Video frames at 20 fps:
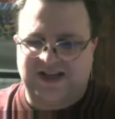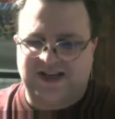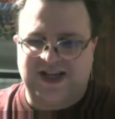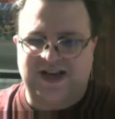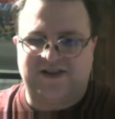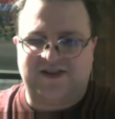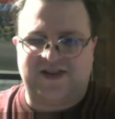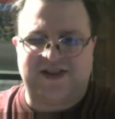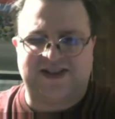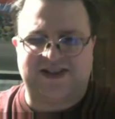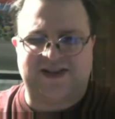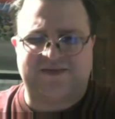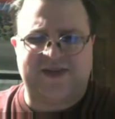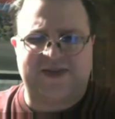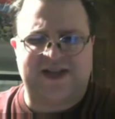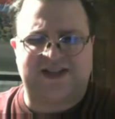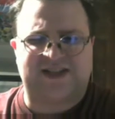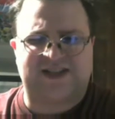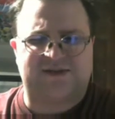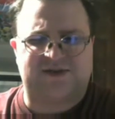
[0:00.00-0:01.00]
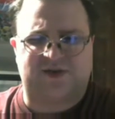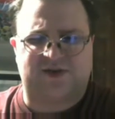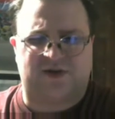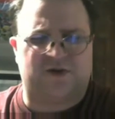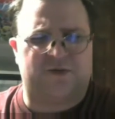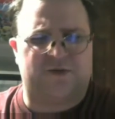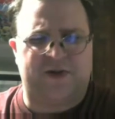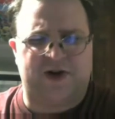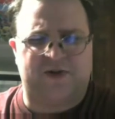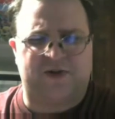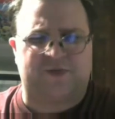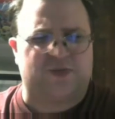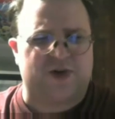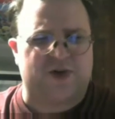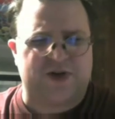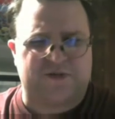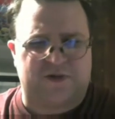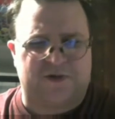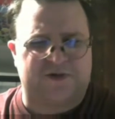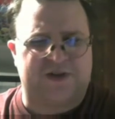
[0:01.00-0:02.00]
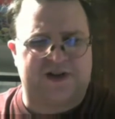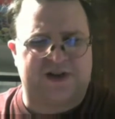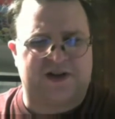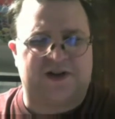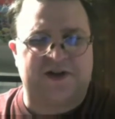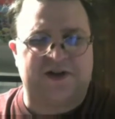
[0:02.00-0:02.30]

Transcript: If it ends up being some sort of weird prequel thing,